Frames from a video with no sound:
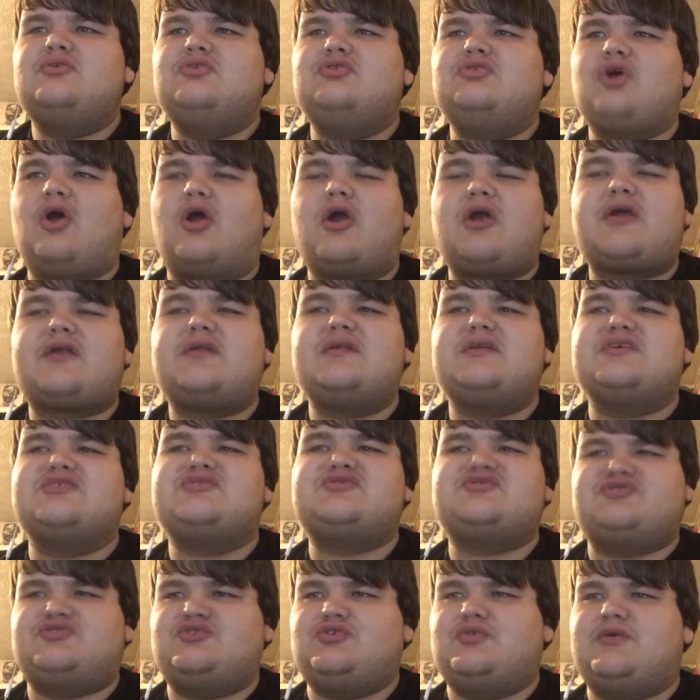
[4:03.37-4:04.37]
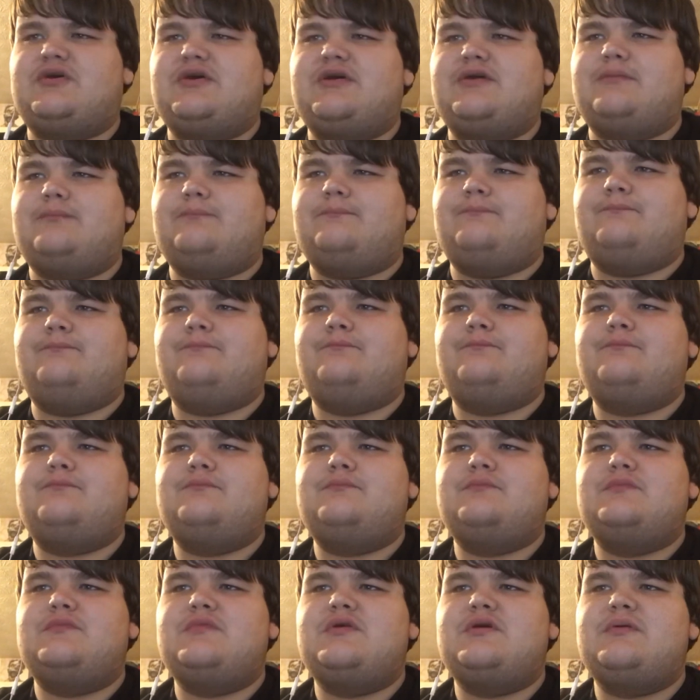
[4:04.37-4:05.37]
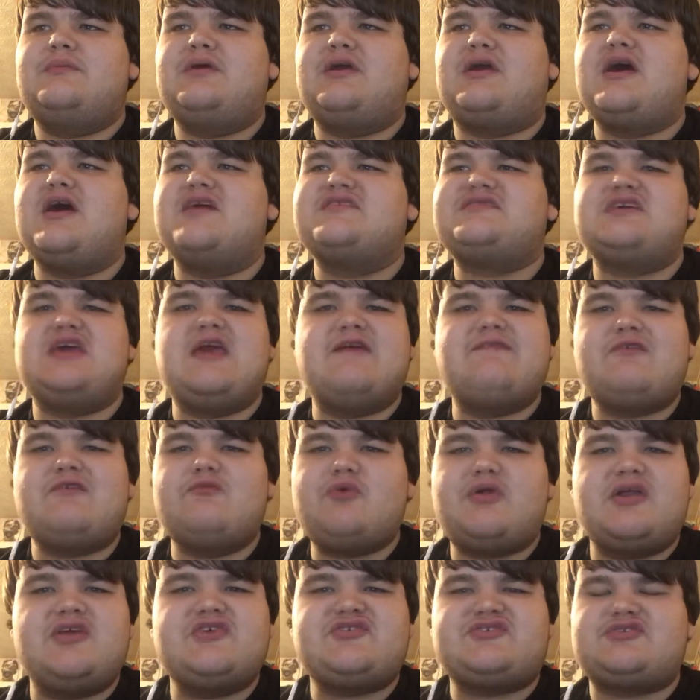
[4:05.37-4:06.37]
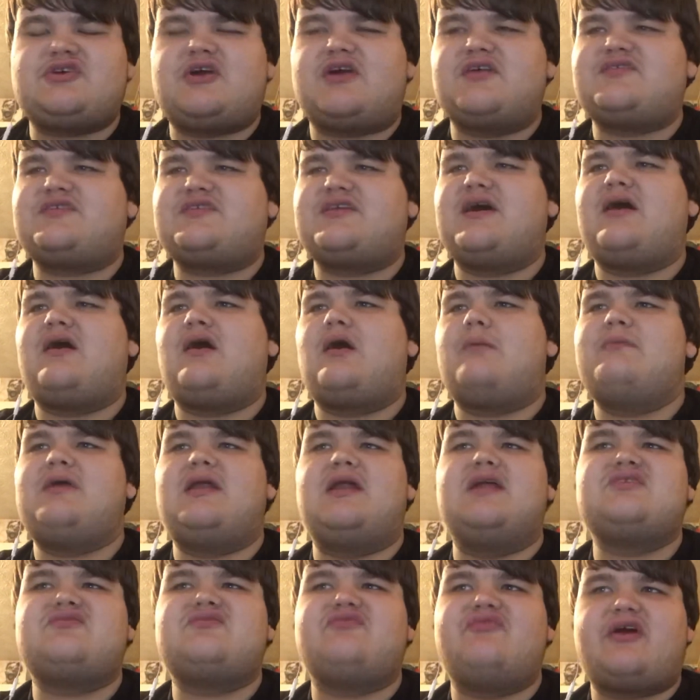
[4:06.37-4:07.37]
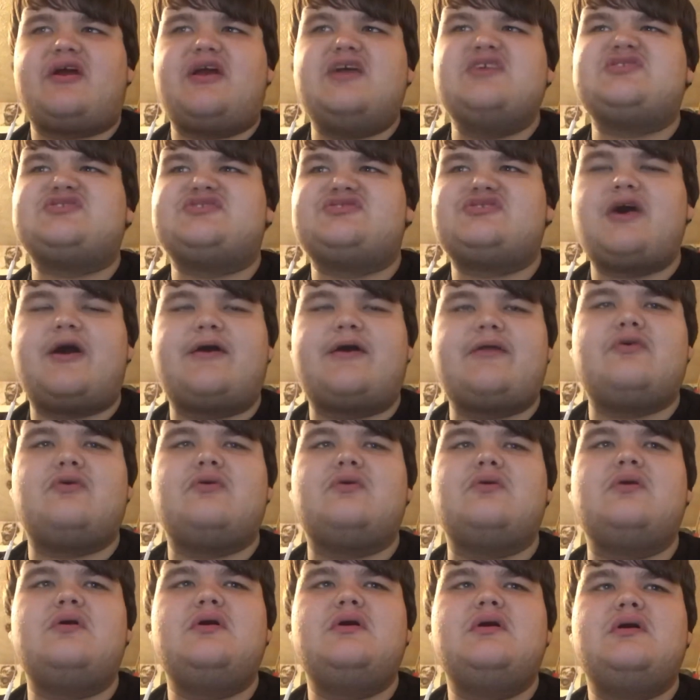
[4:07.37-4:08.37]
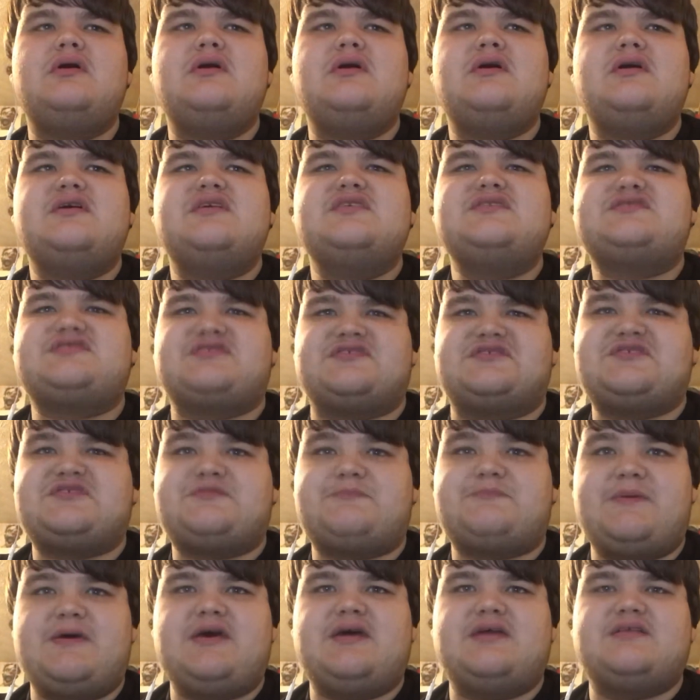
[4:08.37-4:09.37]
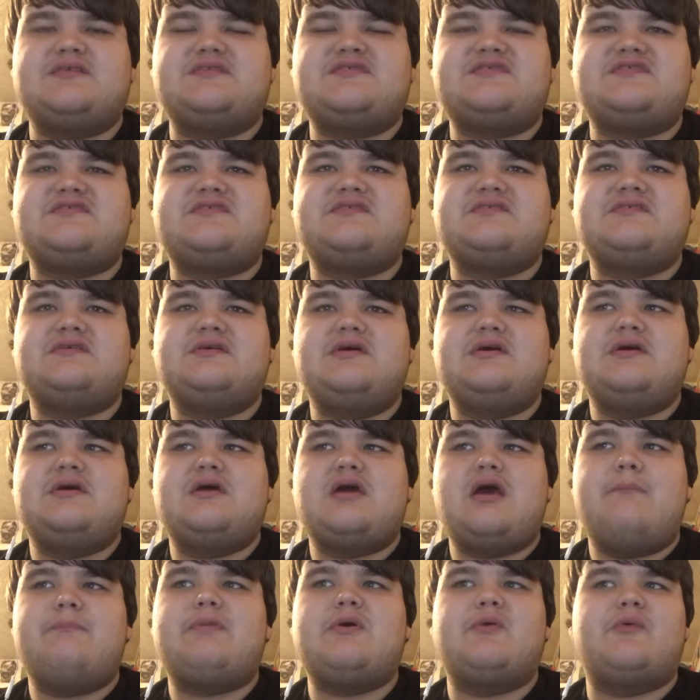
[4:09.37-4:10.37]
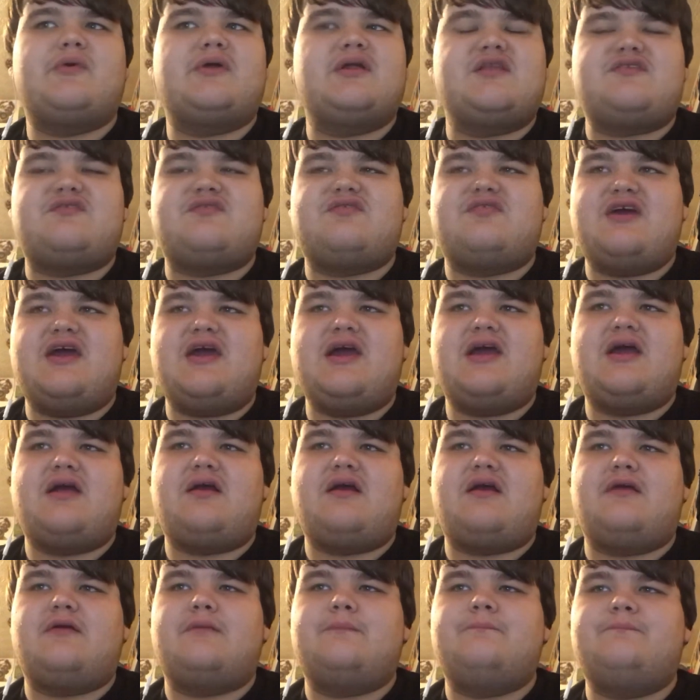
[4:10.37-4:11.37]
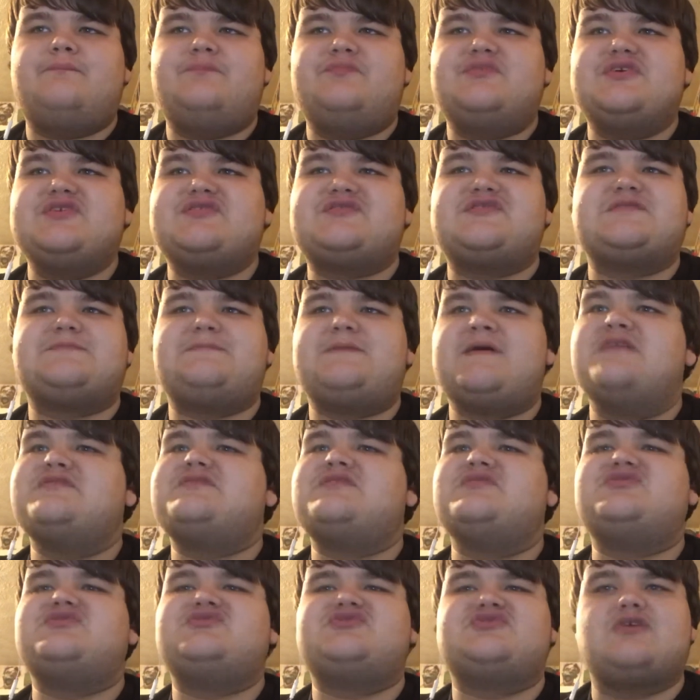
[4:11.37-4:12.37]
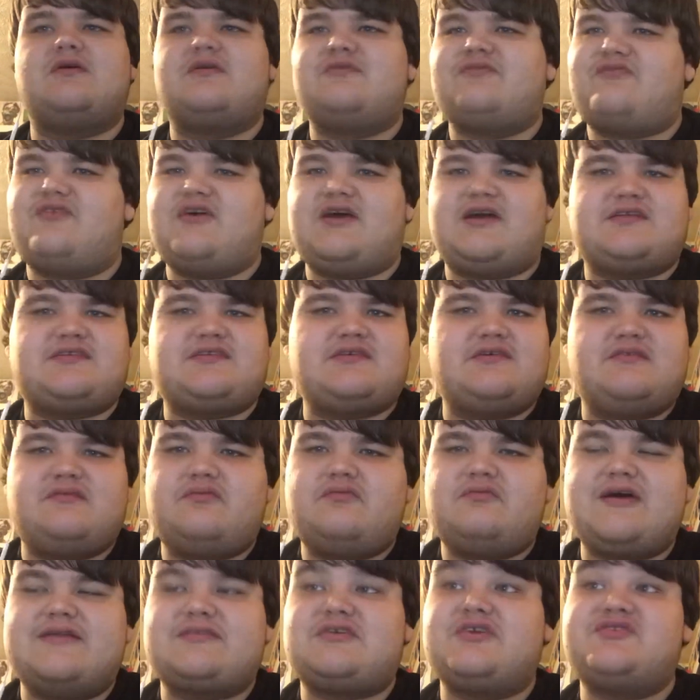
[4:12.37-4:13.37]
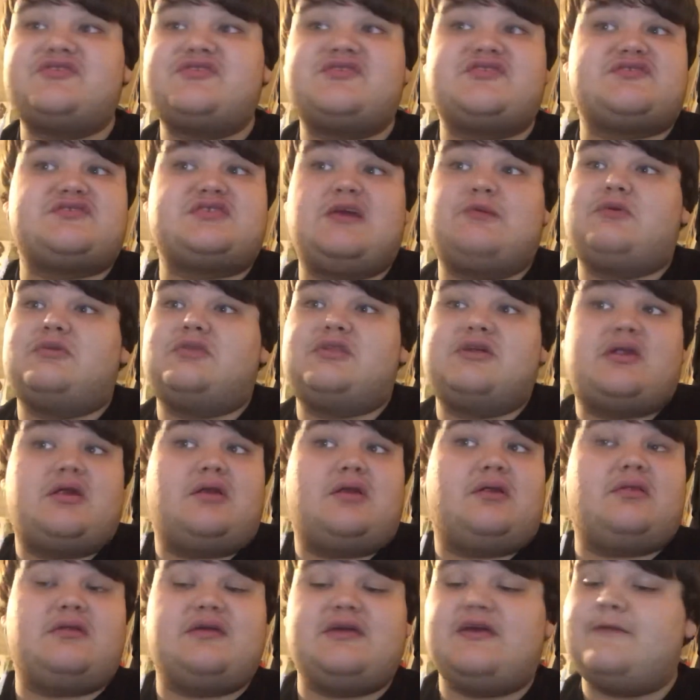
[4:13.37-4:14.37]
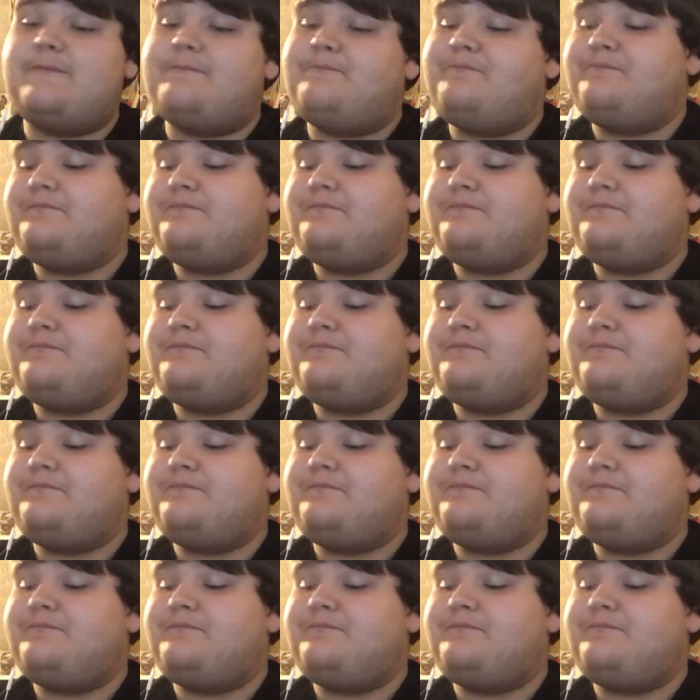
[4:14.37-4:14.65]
darkness to it. Because even when it starts out, I mean, it's very subtle suspense. But when it's there, the suspense is so effective. Like, there's a scene where literally